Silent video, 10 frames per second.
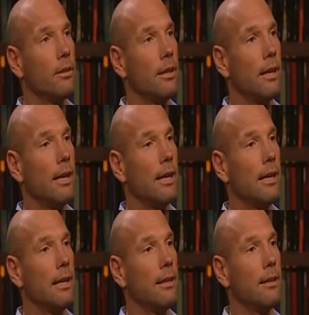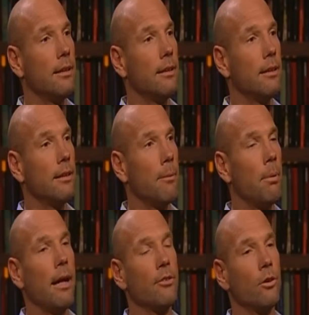a
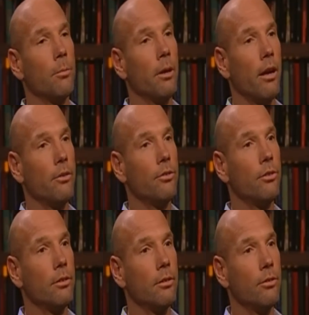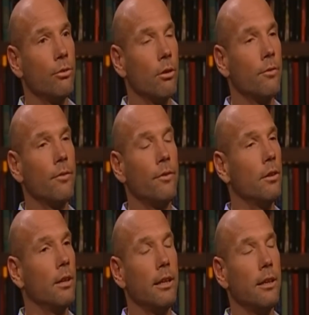part-time coach trying to
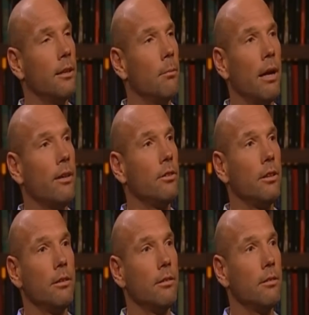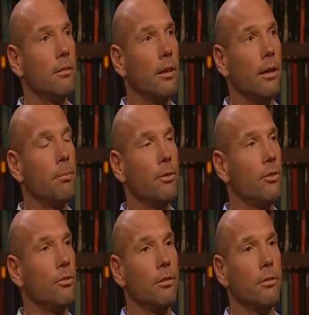fulfill an amazing, you know,
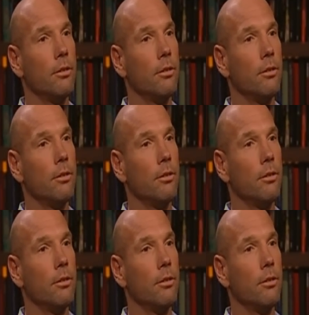position.